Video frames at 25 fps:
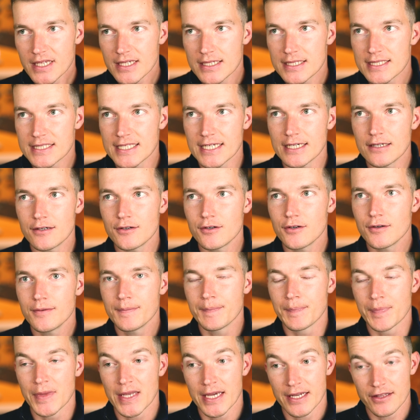
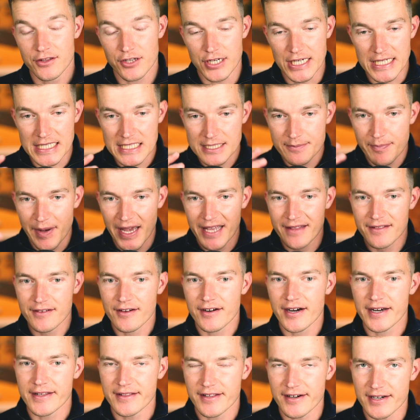So to expand
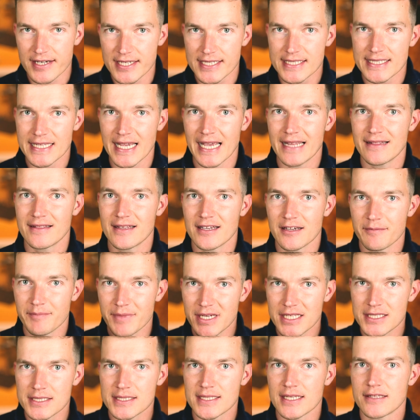your understanding
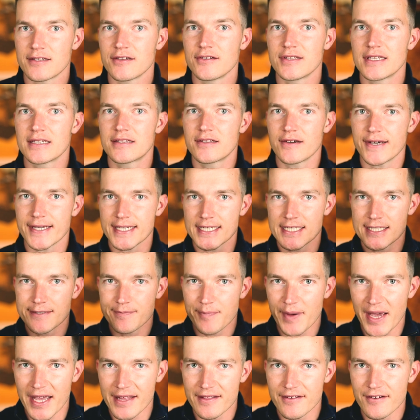means that you need to
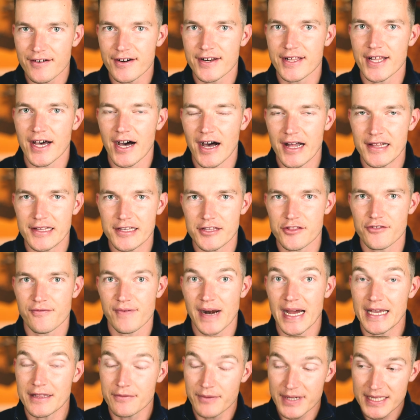expand your knowledge,
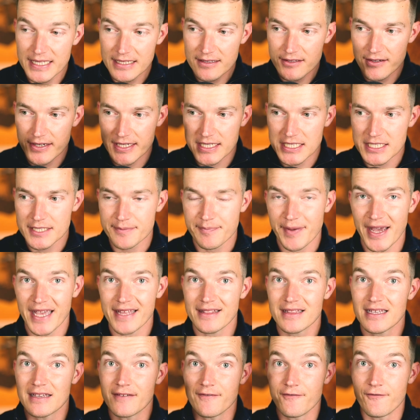right? We need to
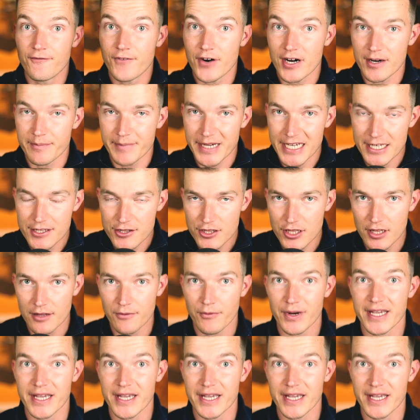expand the information